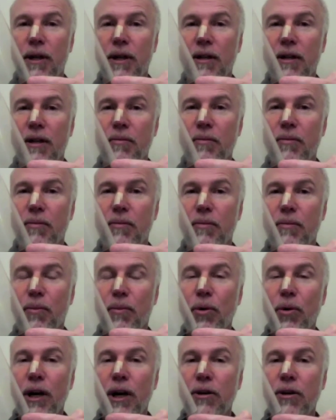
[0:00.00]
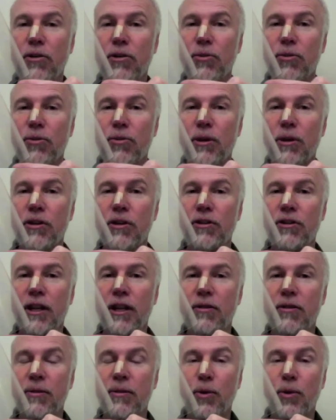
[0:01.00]
and the more I go toward the
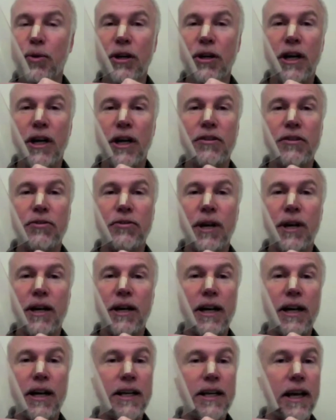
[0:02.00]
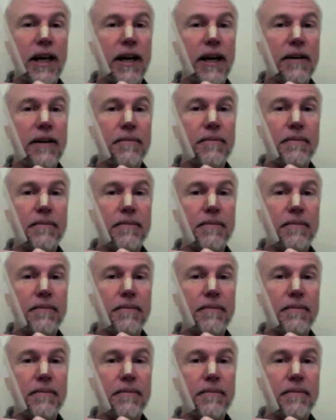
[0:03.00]
center, the more concentrated I get.